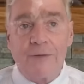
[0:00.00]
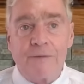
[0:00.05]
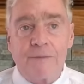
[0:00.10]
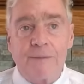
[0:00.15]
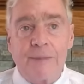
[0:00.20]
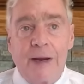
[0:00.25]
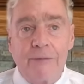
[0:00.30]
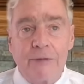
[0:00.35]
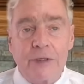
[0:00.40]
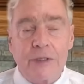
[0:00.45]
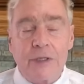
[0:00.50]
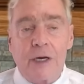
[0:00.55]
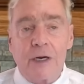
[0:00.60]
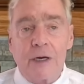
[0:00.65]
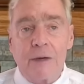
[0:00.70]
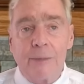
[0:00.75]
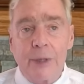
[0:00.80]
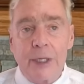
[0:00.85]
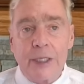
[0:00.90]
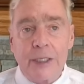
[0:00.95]
from my
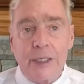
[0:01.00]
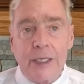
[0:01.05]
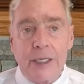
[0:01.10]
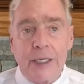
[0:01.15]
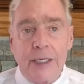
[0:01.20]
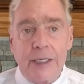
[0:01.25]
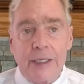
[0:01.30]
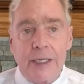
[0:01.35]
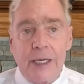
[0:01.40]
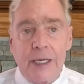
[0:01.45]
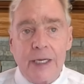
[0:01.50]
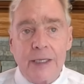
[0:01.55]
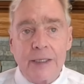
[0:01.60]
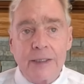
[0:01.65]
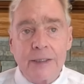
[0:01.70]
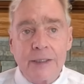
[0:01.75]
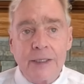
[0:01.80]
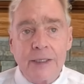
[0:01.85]
retirement and uh,